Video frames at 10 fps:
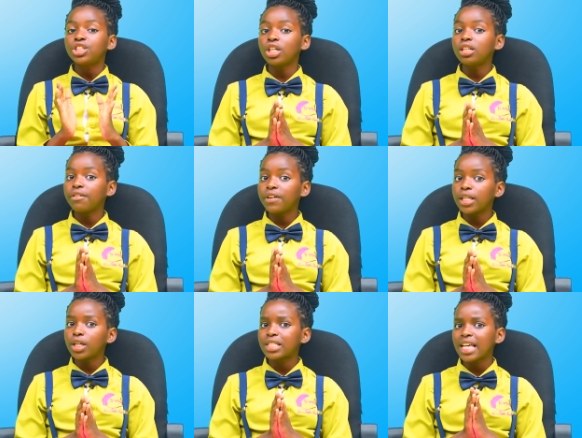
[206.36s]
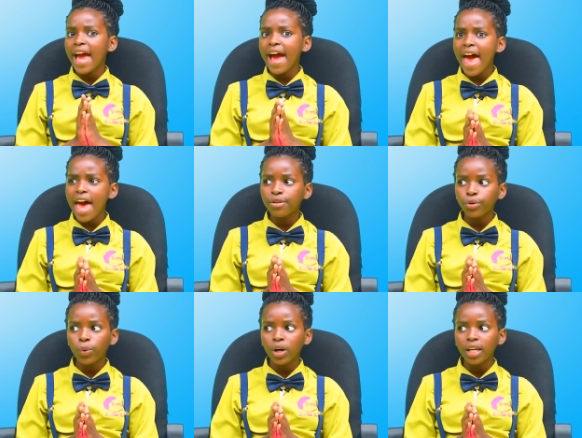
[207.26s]
share the video so
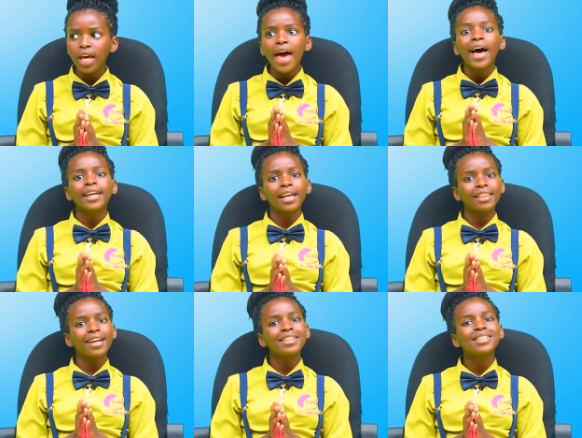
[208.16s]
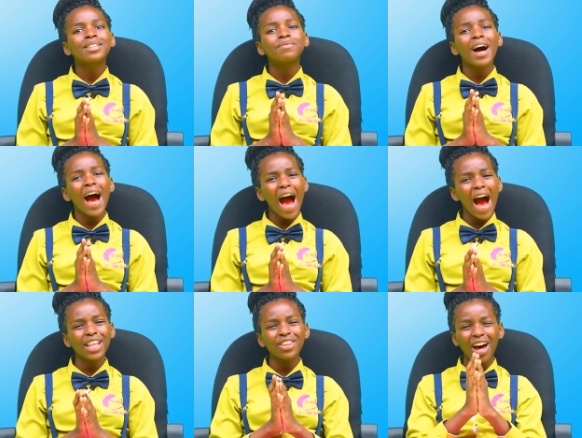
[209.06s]
everyone can learn some
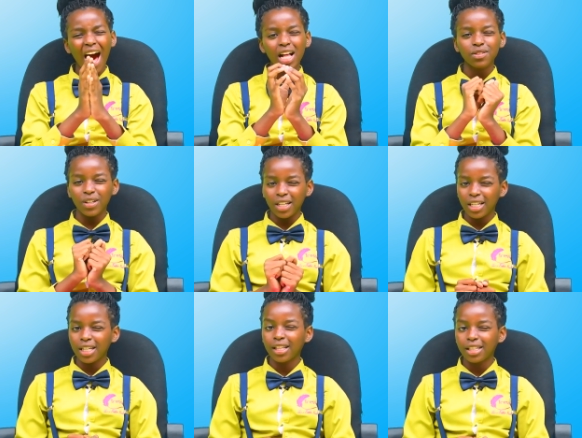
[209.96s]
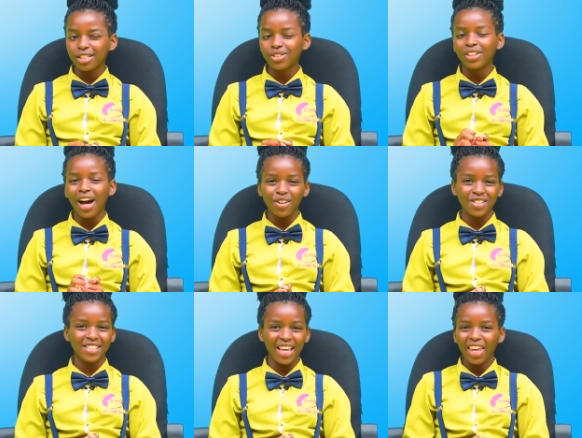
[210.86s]
other Asbury English on how to
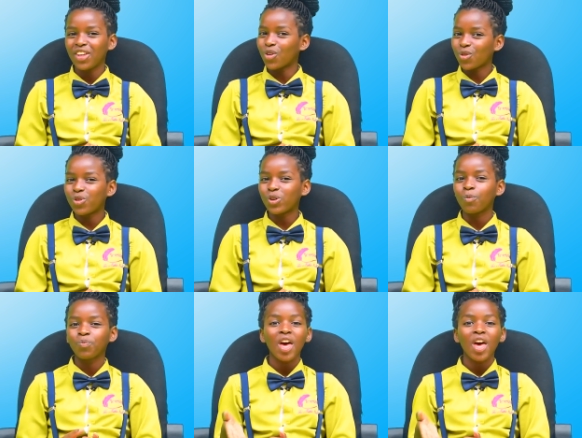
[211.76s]
say your phone.